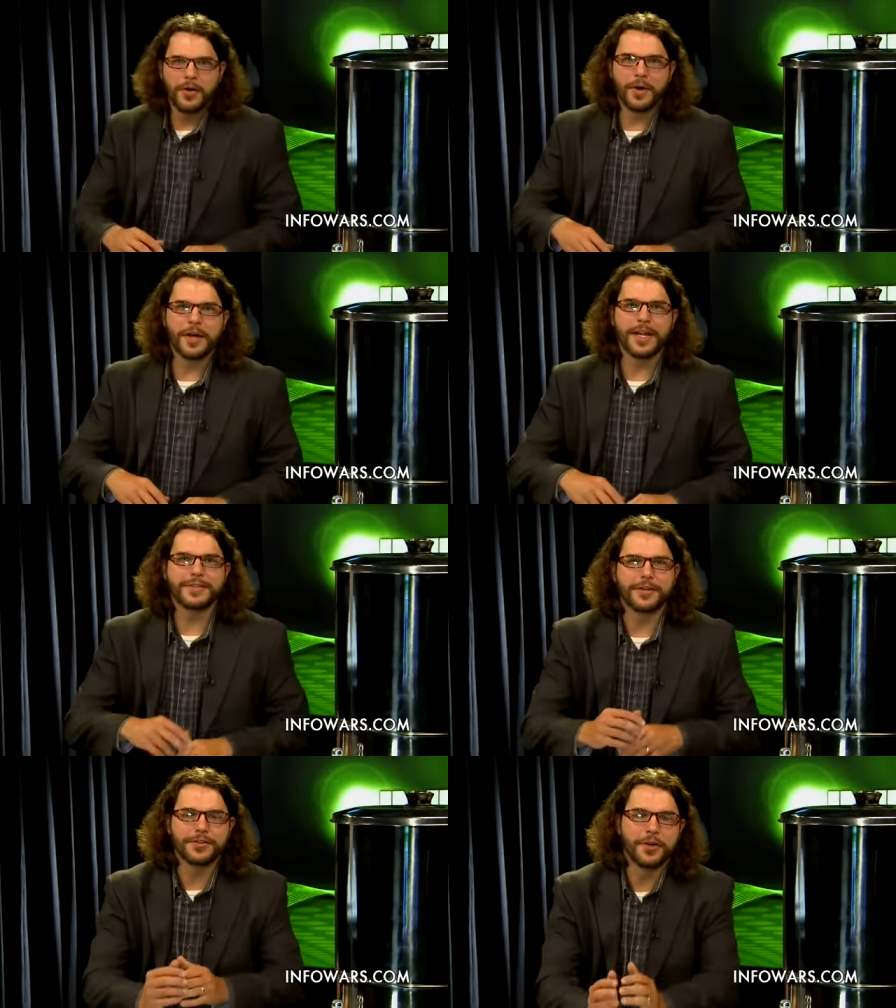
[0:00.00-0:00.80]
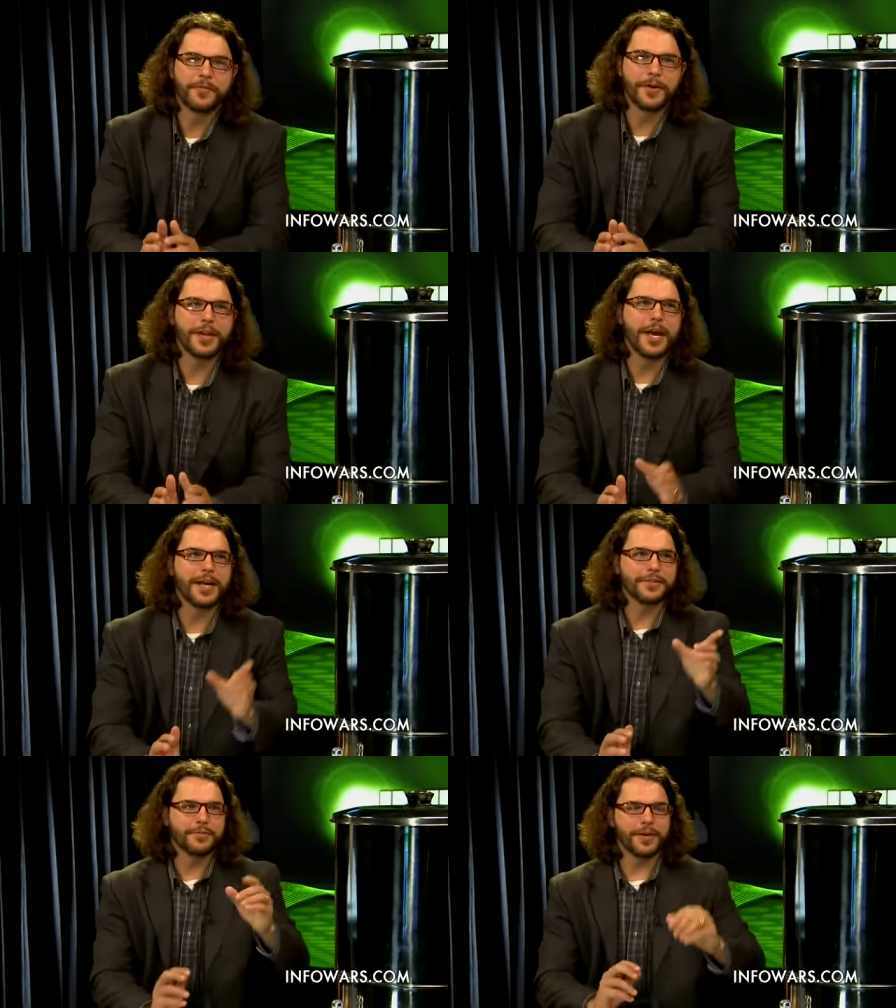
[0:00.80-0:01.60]
Well, and that's our show for
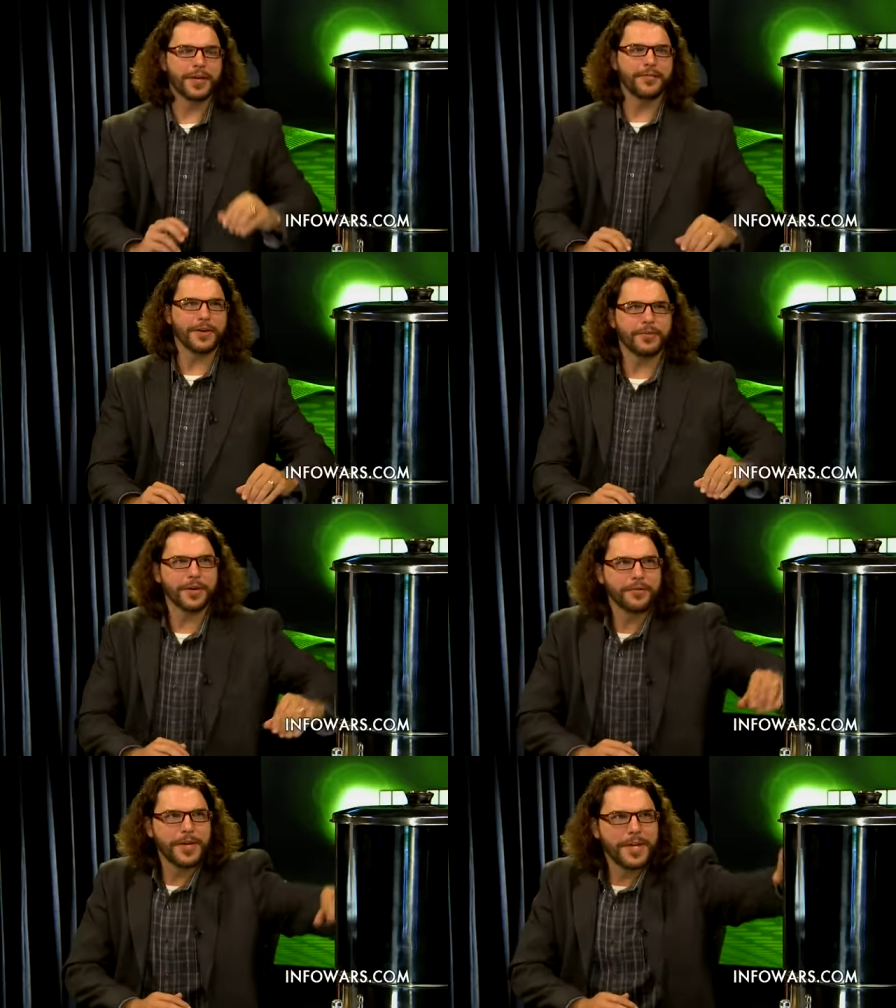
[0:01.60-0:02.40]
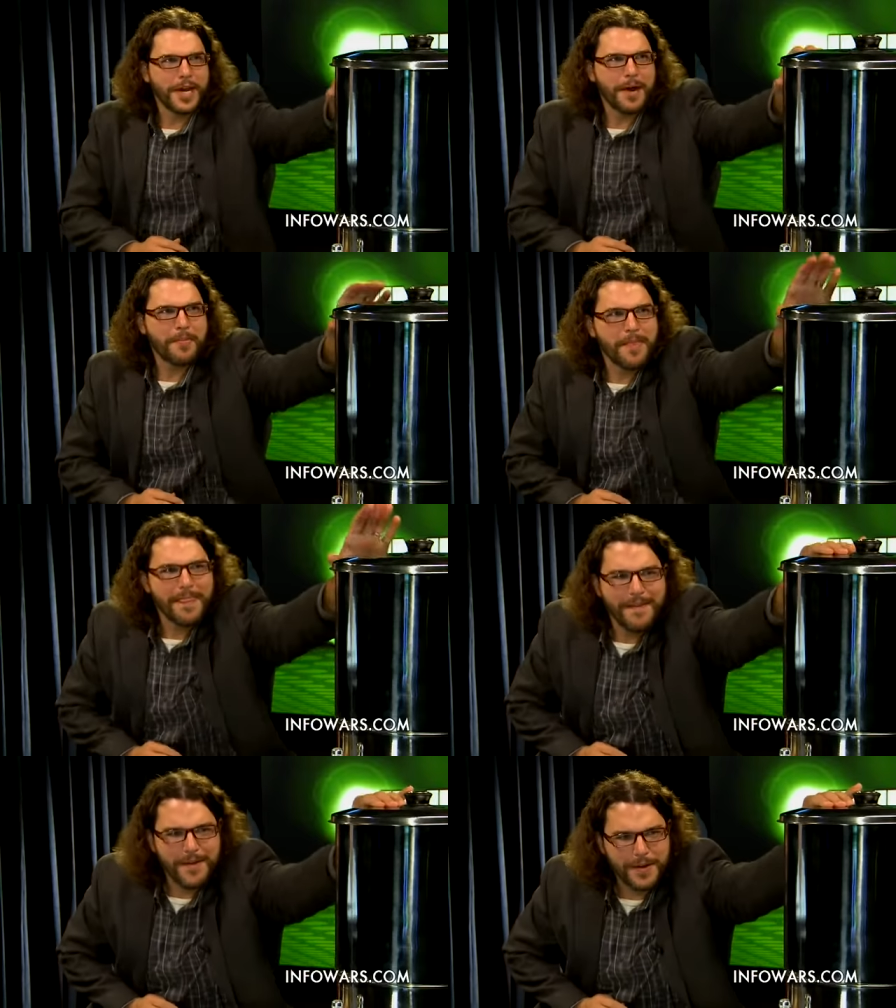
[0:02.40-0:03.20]
today. I just want to give you a quick recap.
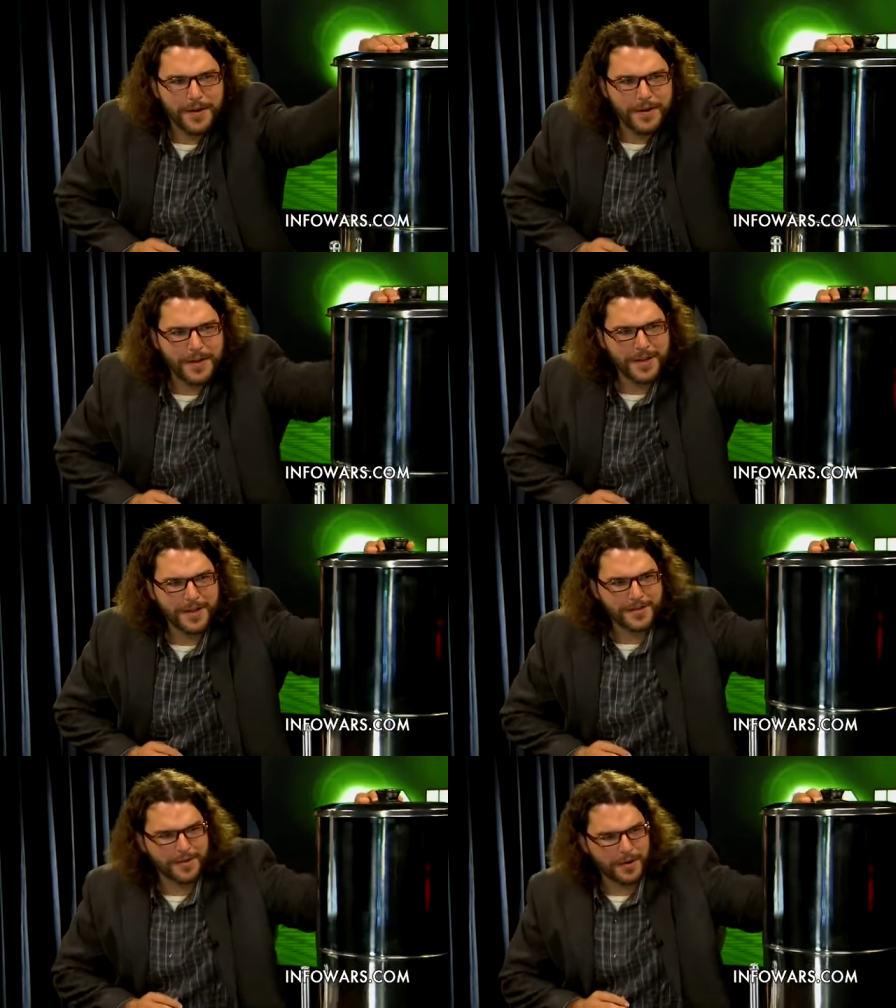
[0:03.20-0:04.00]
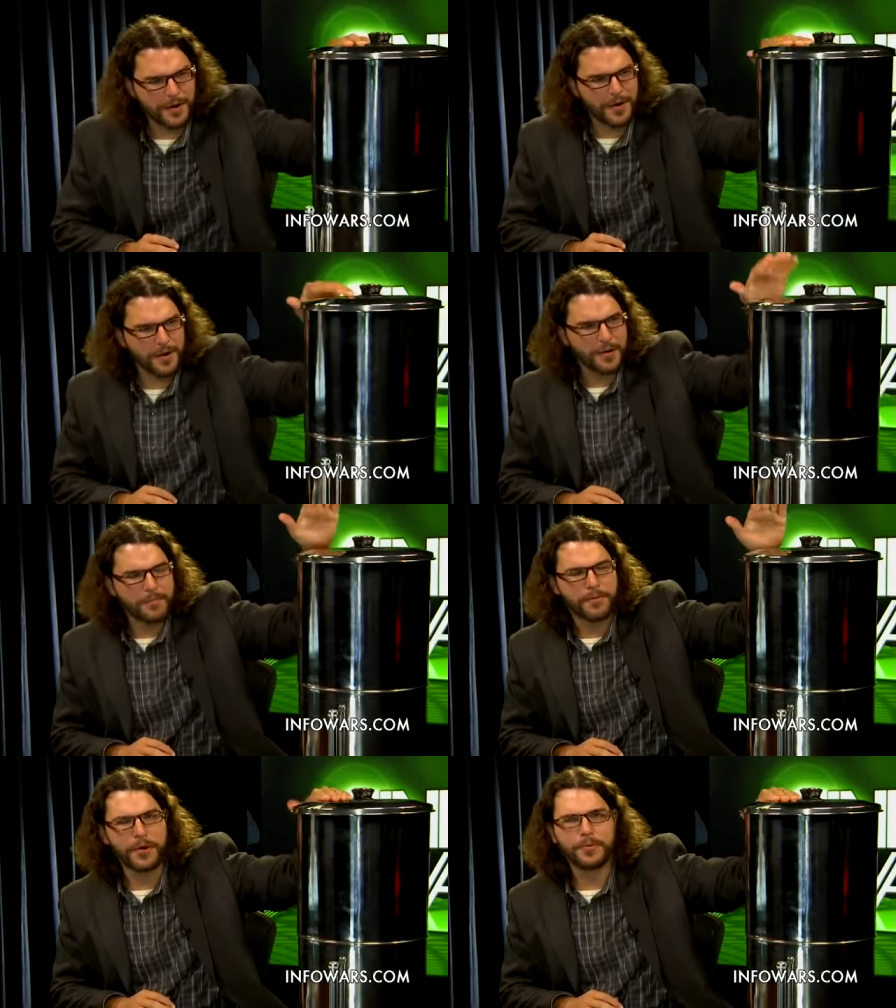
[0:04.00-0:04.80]
Here is our
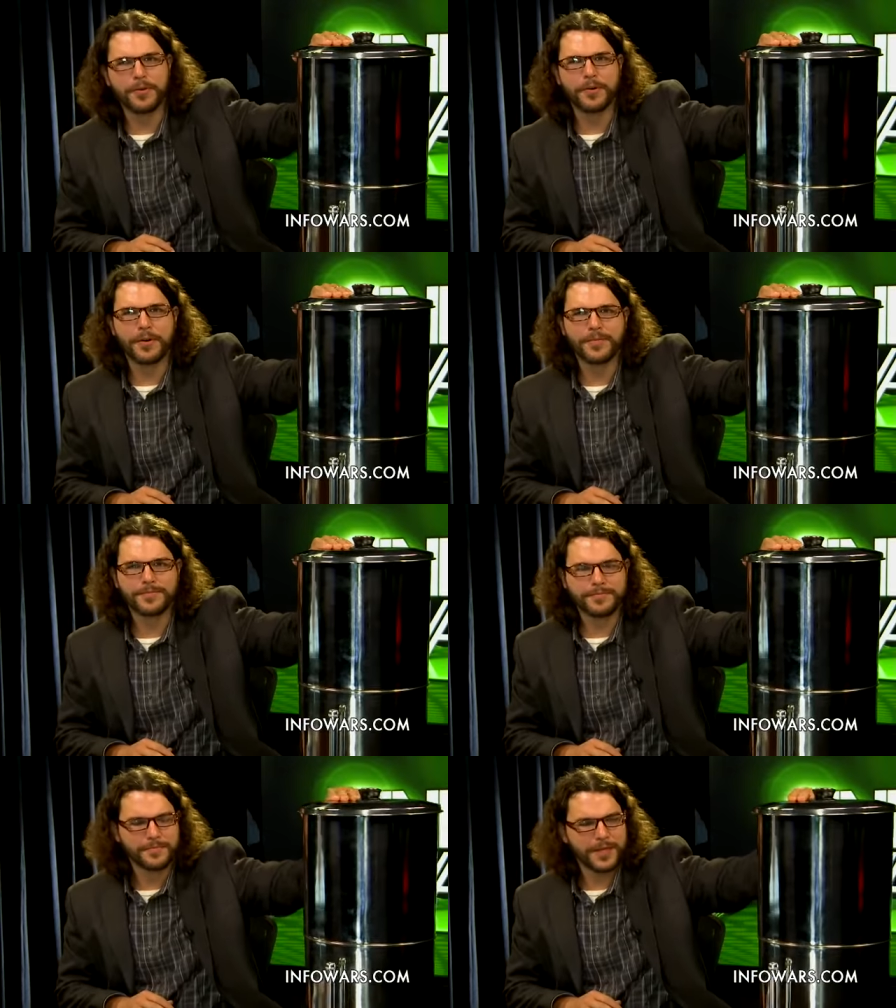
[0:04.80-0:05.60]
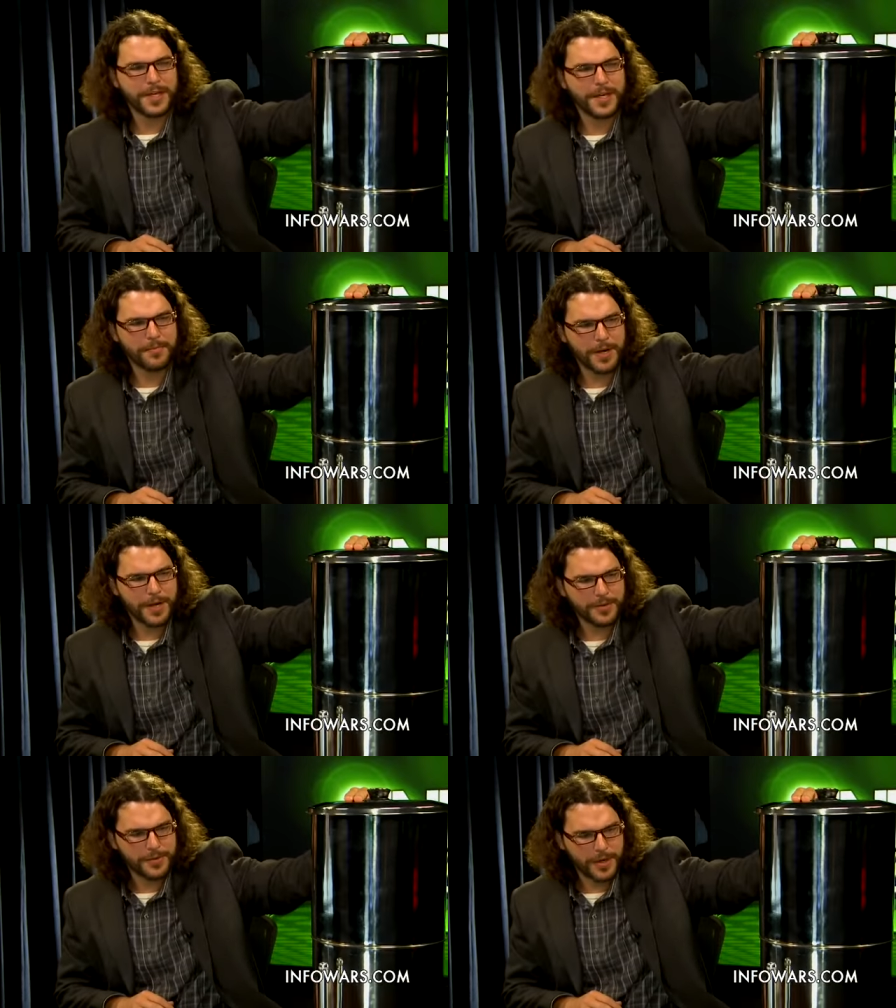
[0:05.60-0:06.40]
ProPure King
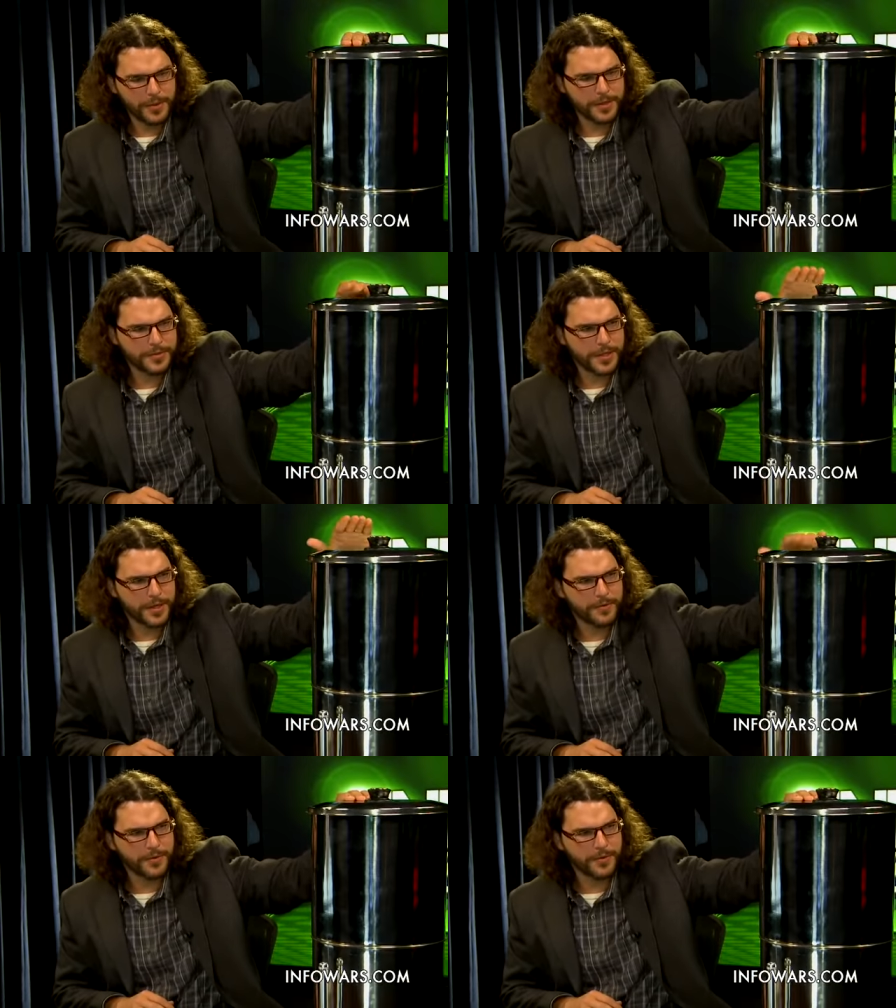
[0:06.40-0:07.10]
model that we do sell at